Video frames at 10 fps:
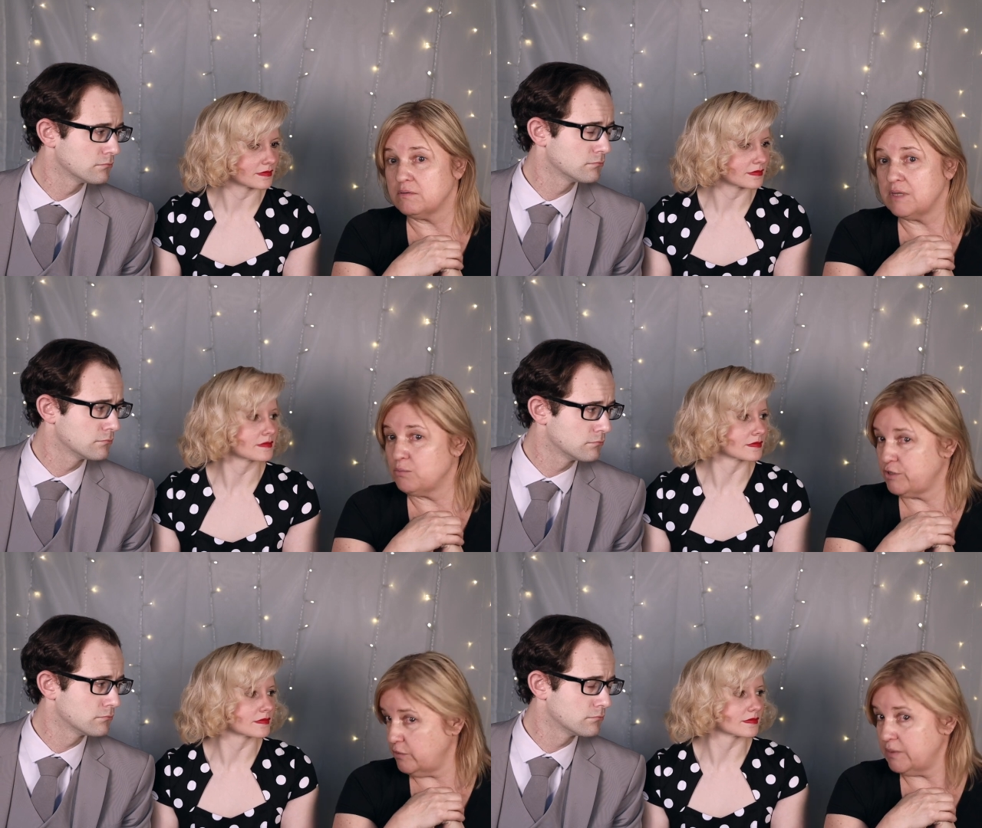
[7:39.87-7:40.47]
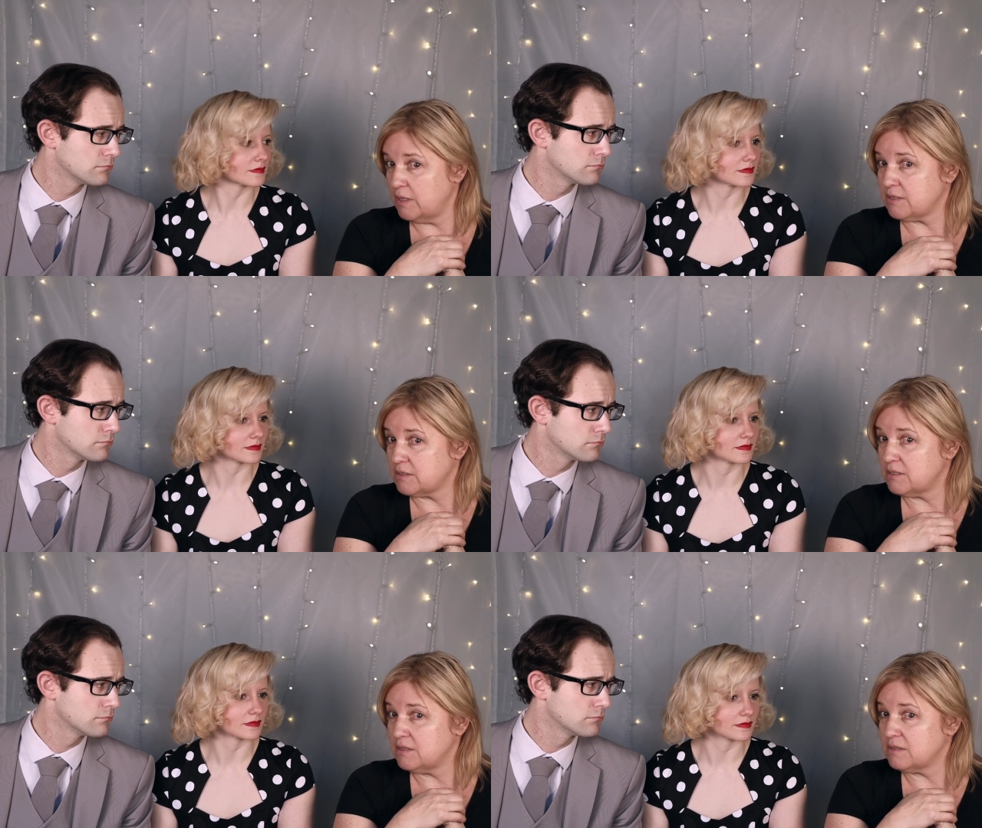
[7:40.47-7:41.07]
Speaker 1: that we're doing
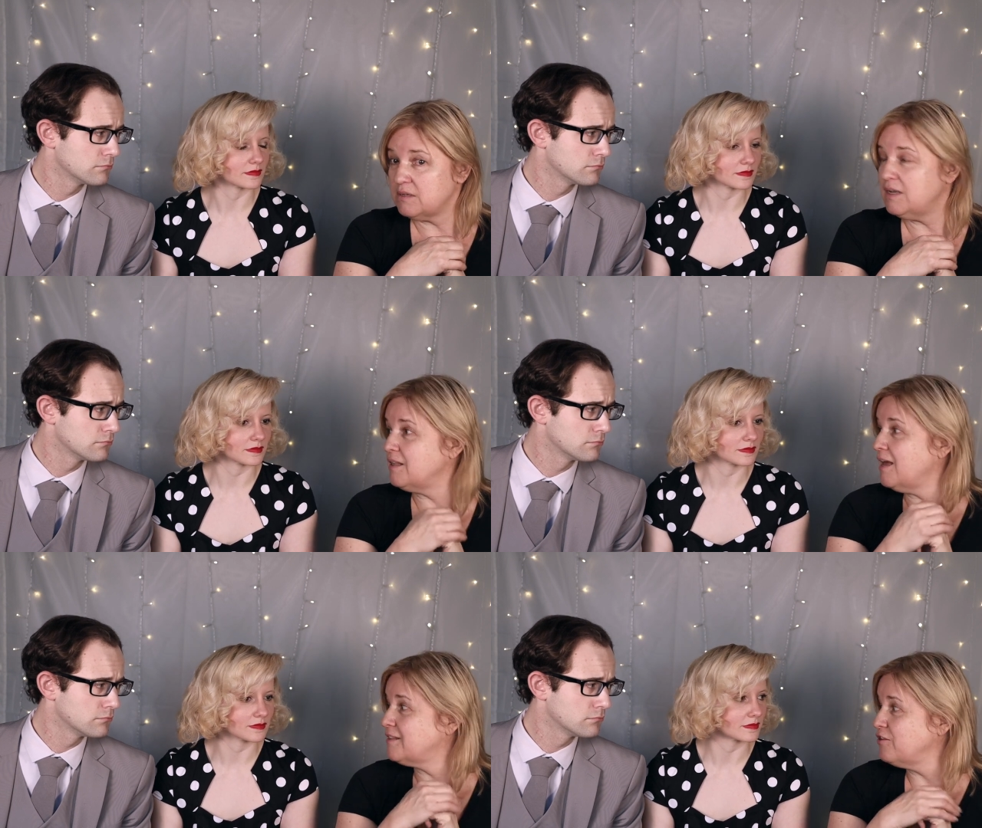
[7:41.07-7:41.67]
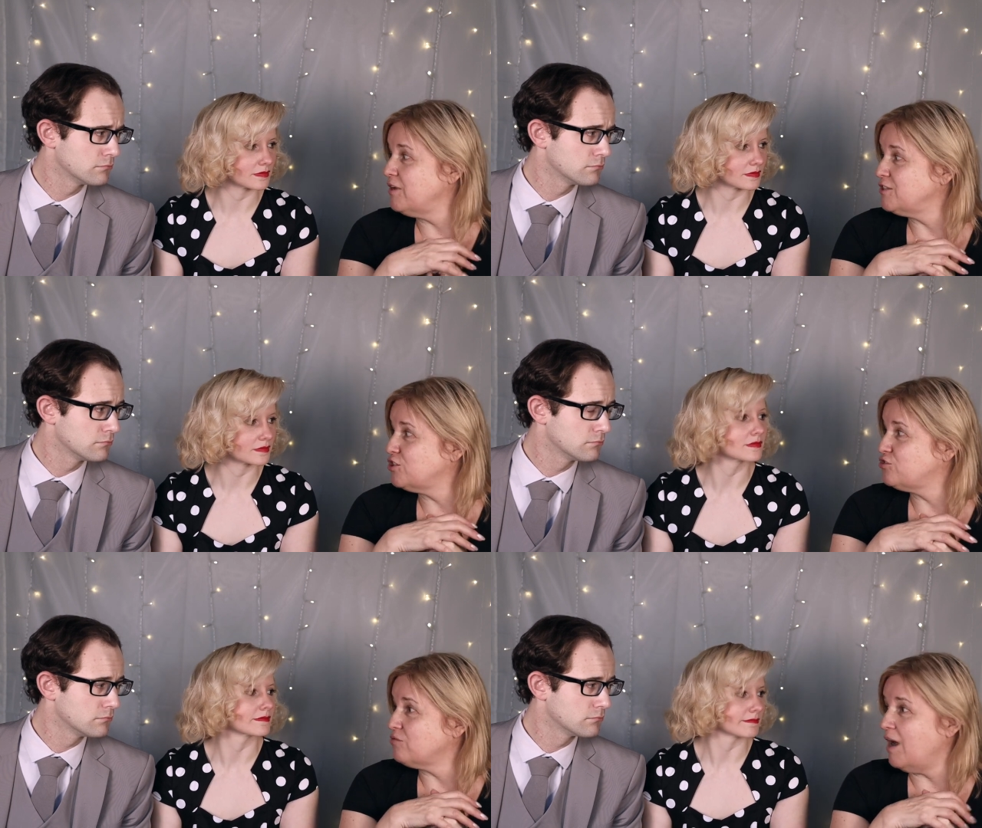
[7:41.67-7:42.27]
this and that they're not
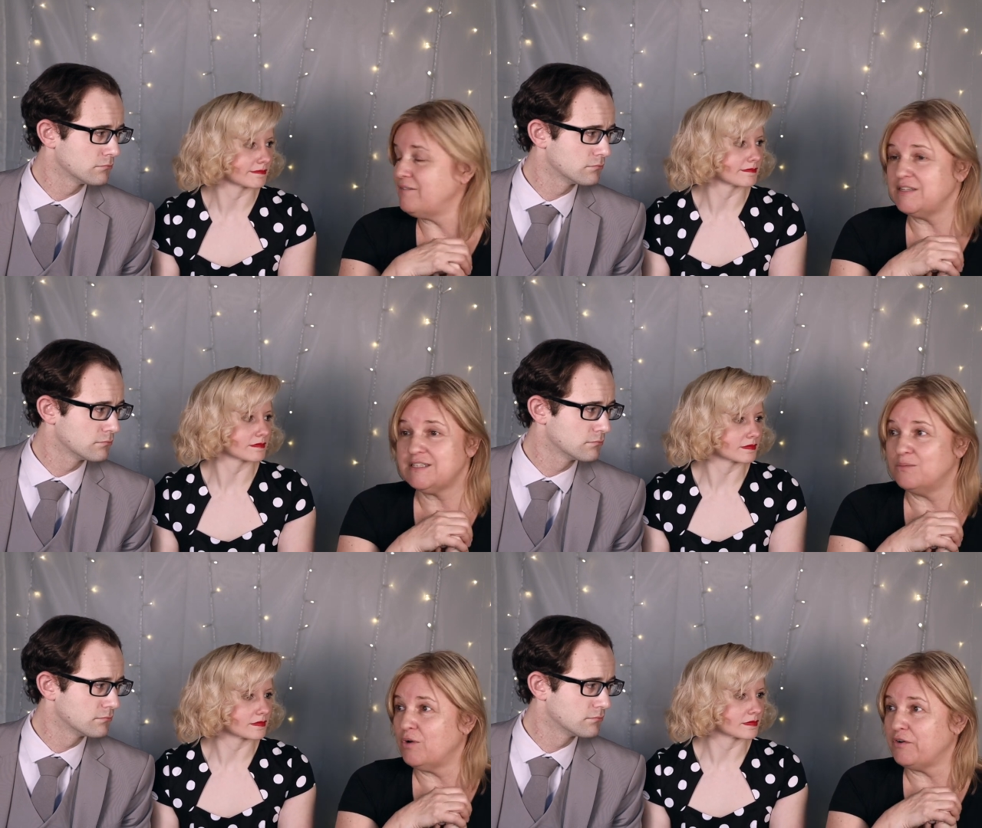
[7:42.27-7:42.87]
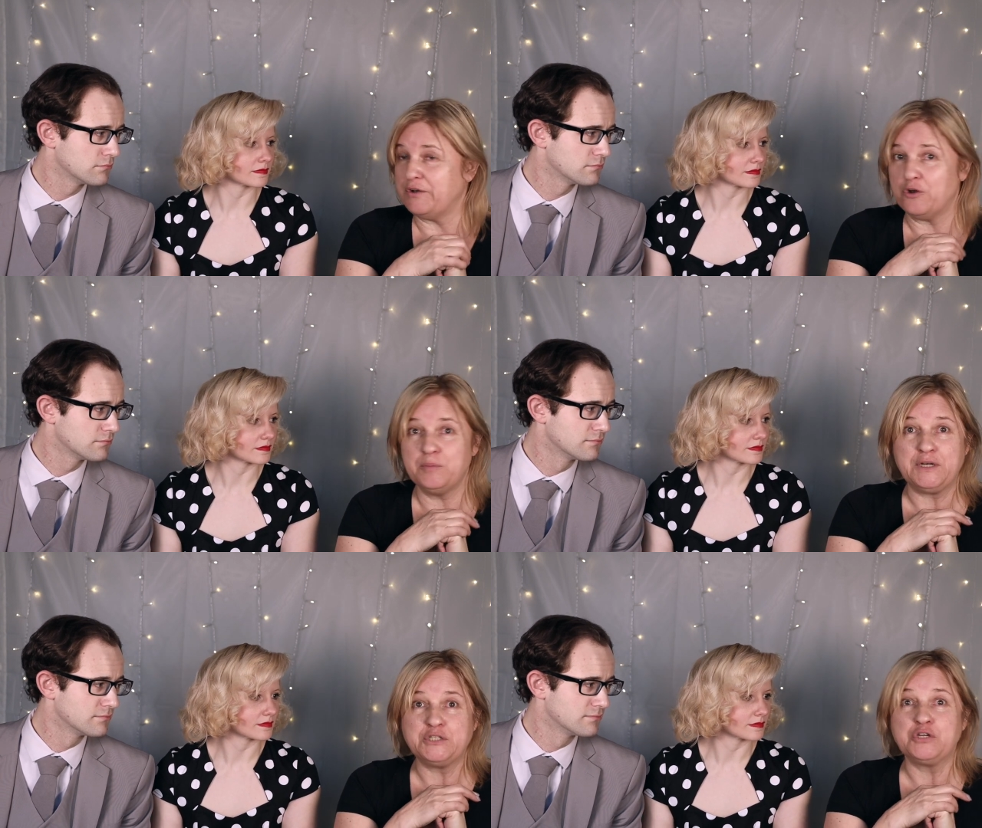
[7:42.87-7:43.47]
just driving somewhere and
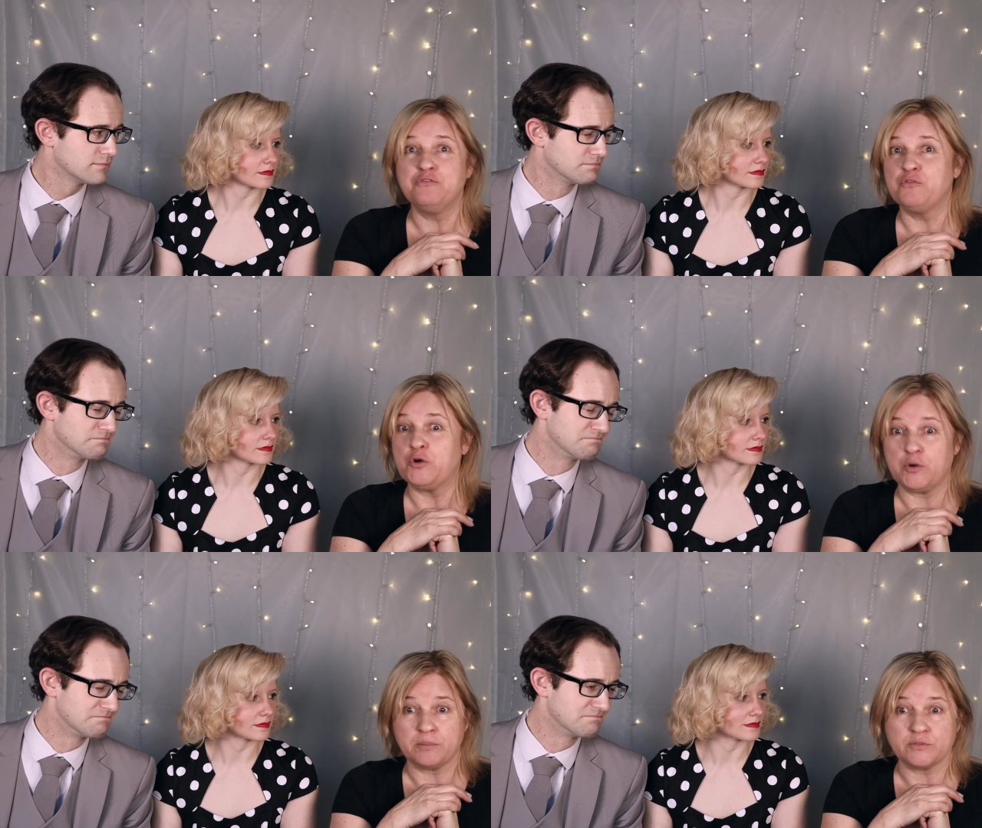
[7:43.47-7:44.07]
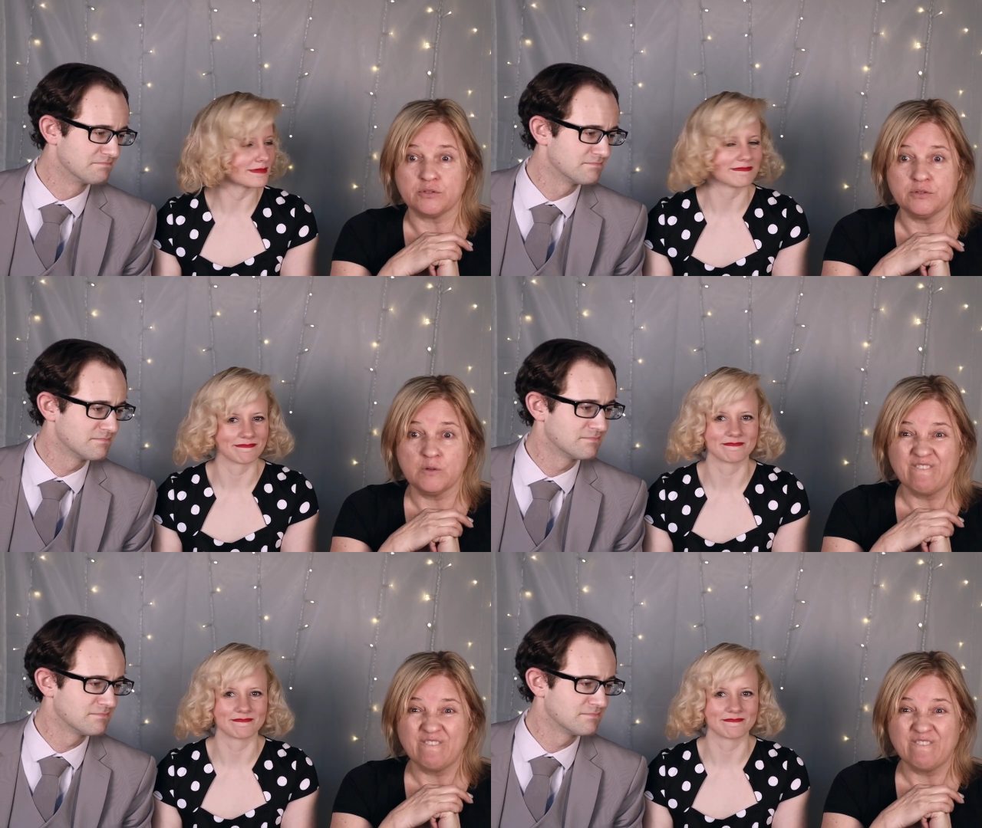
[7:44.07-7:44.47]
nobody's confirmed.